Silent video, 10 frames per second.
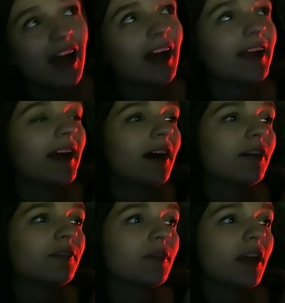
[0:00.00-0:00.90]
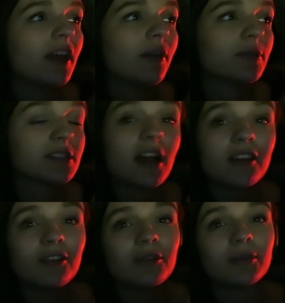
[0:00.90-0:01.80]
I have a
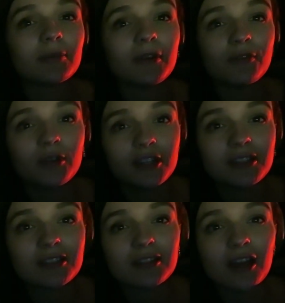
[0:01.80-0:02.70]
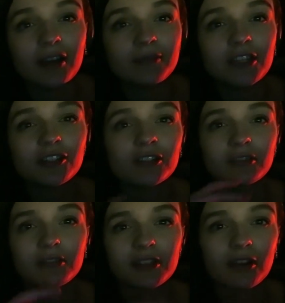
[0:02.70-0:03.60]
recital with my voice uh, teacher,
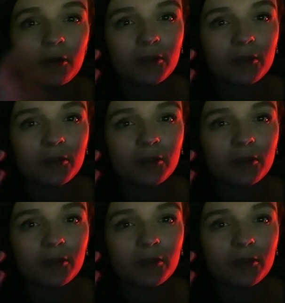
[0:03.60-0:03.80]
so it's like a whole